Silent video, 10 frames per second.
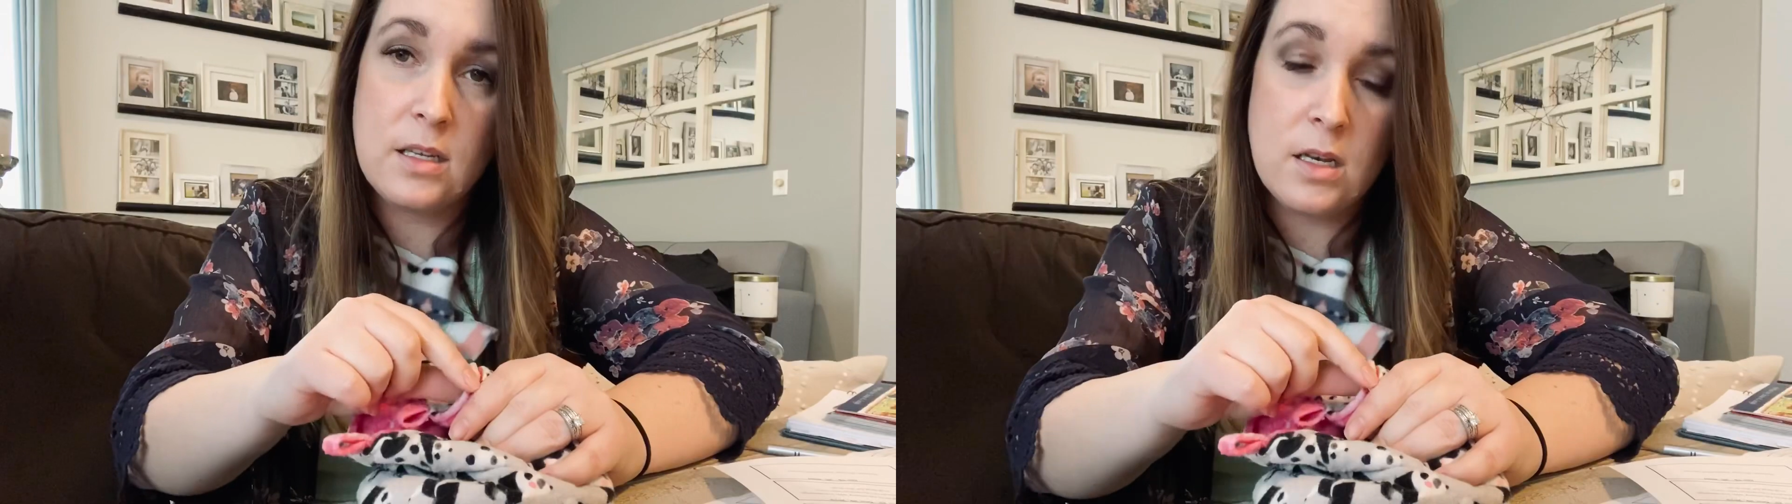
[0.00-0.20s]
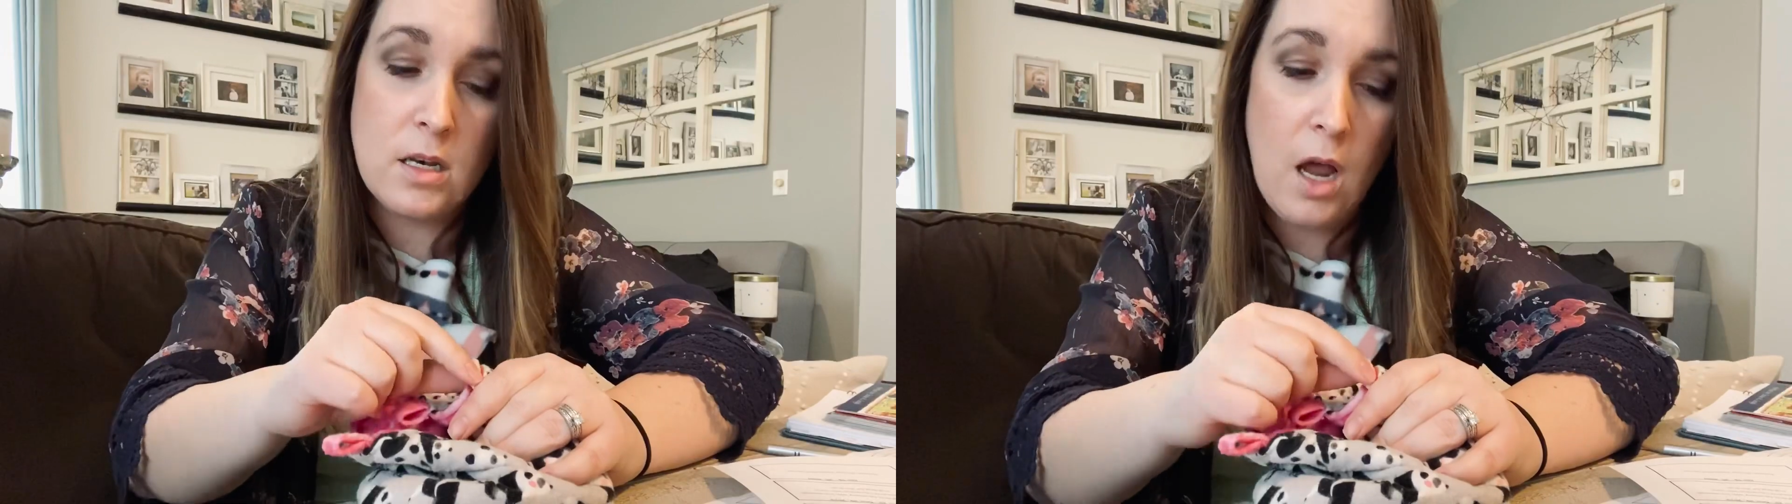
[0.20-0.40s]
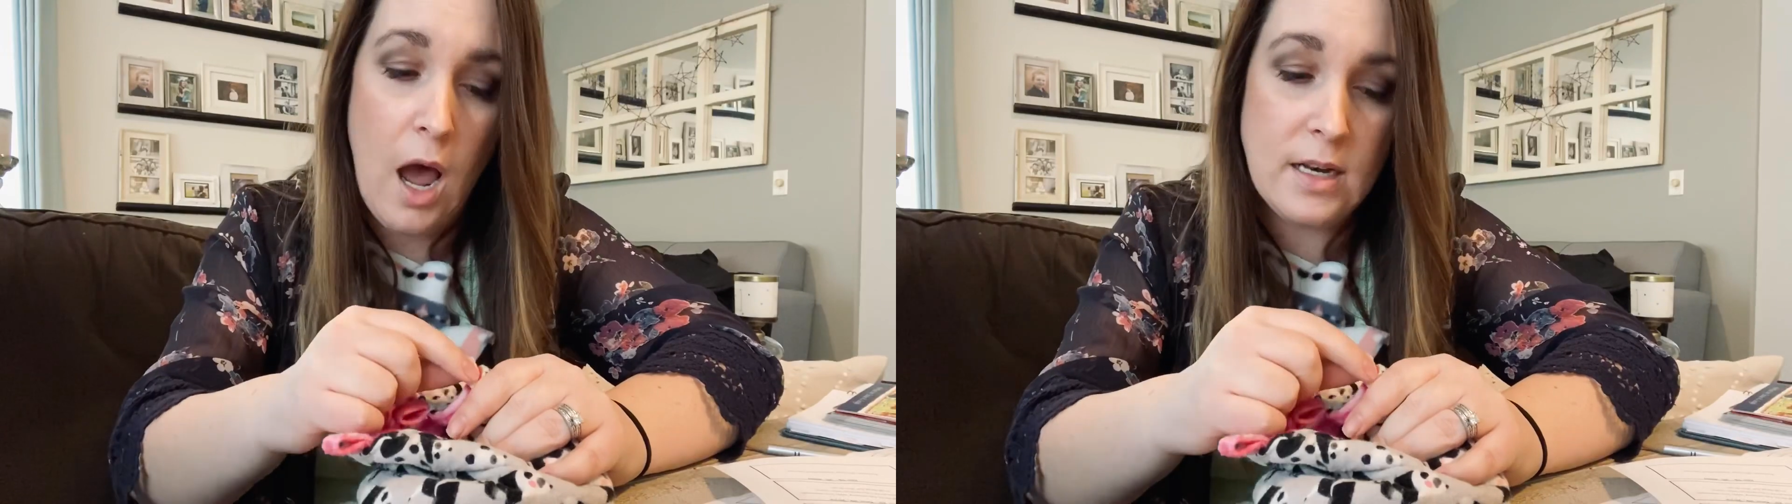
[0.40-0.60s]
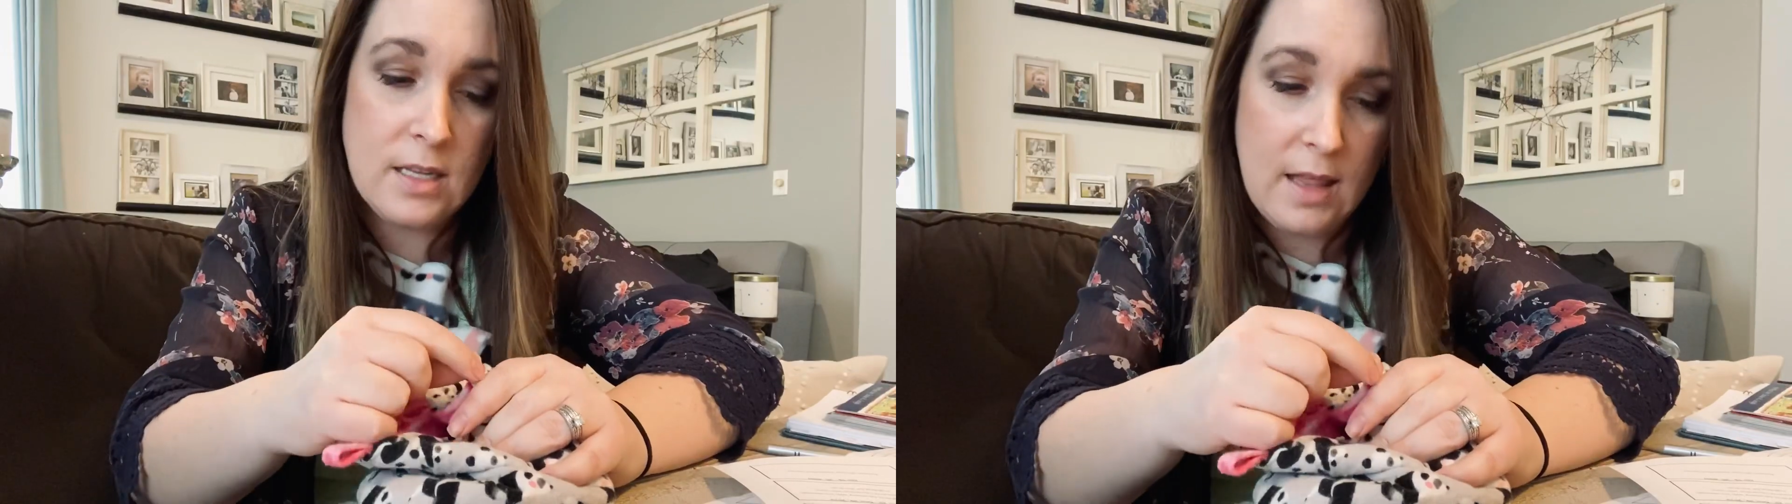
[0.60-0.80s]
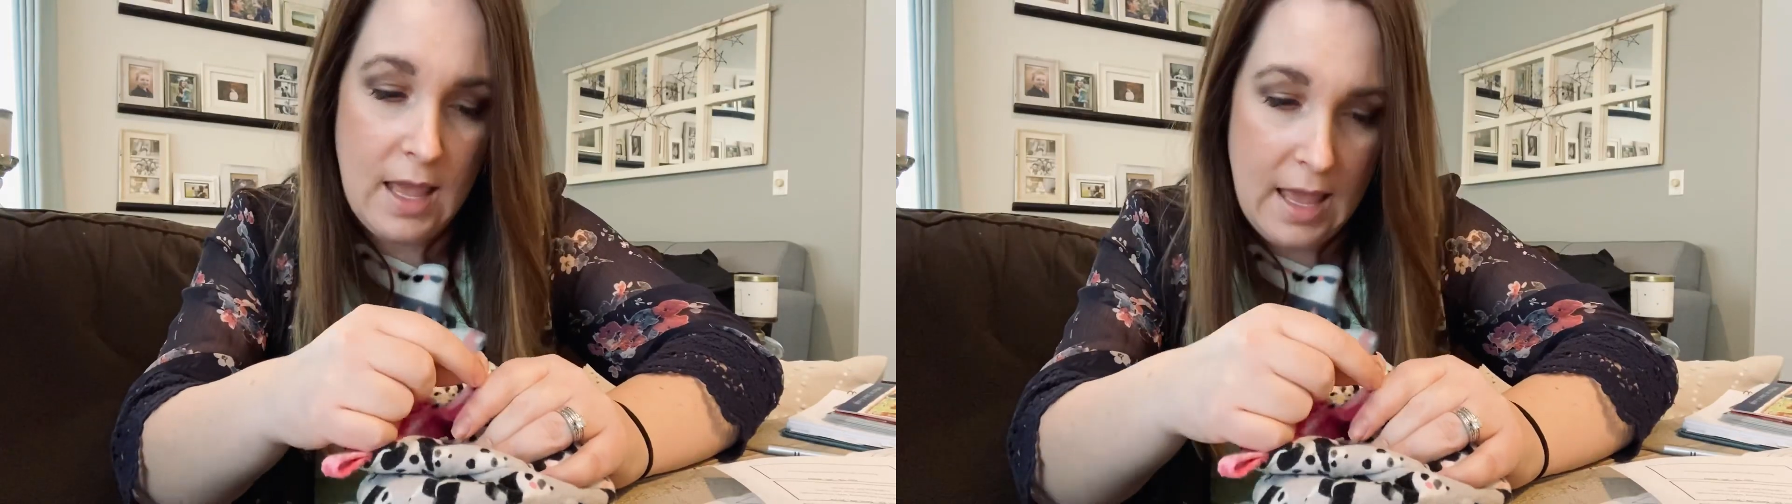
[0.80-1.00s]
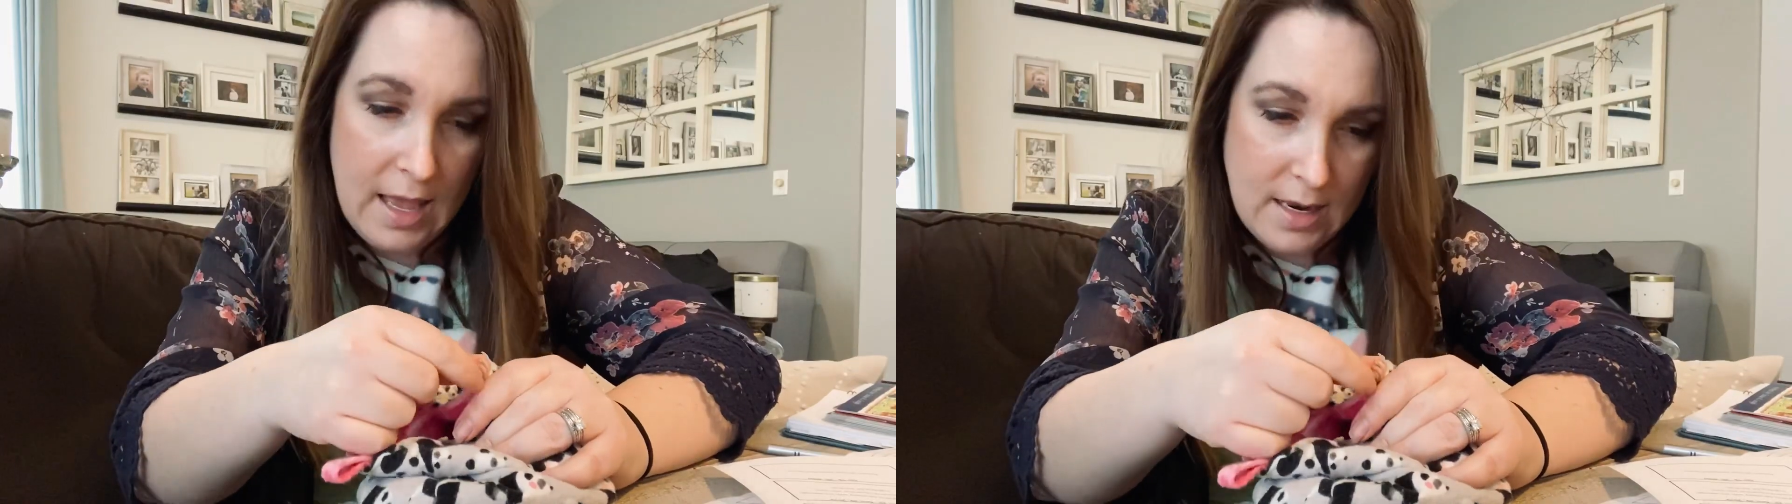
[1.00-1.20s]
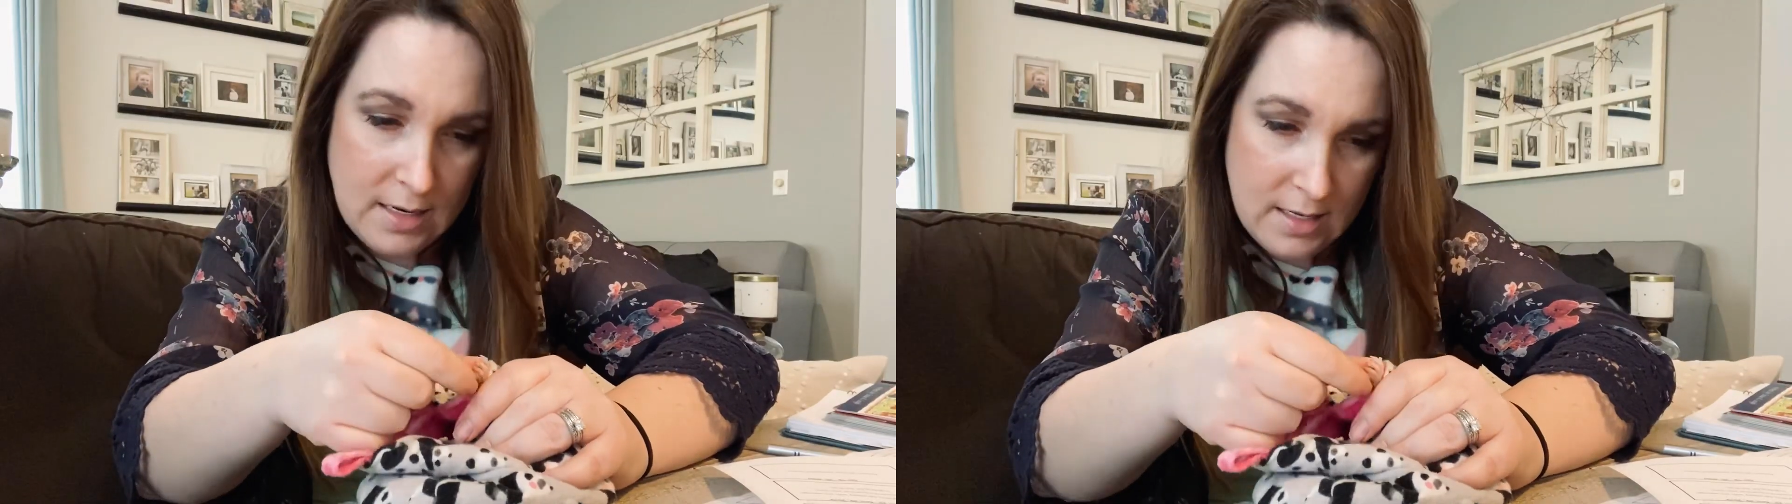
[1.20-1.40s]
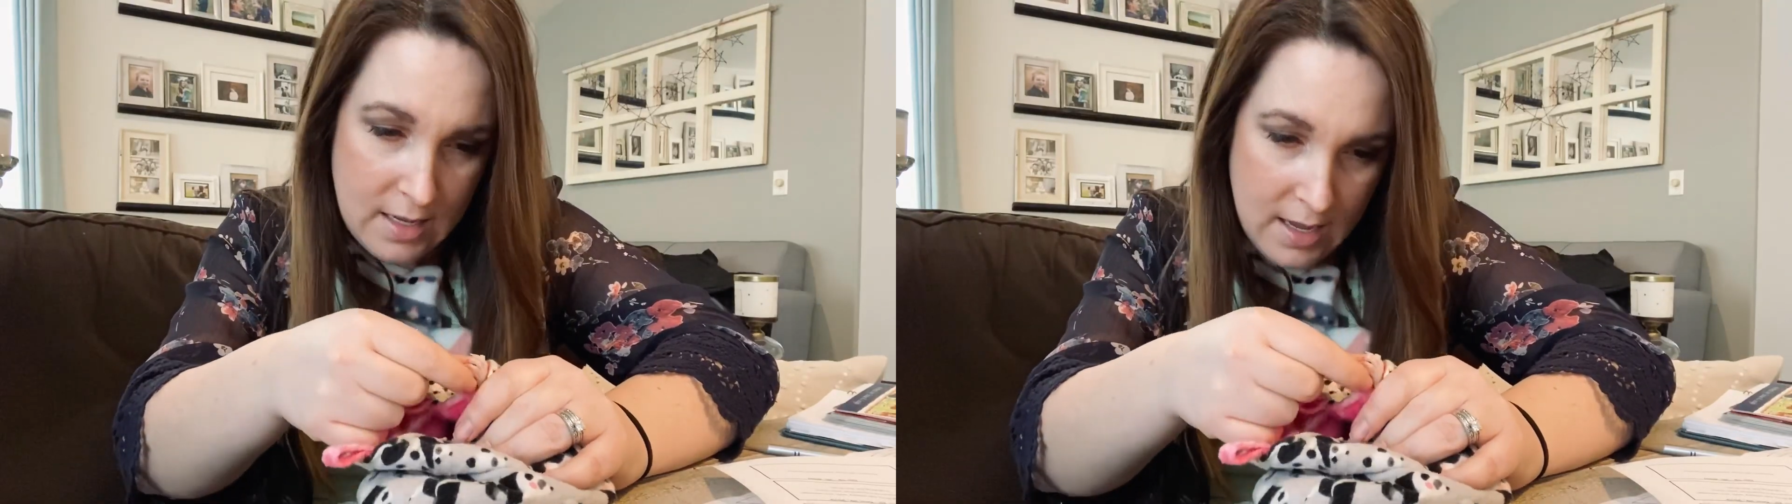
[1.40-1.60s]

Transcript: not to the hand,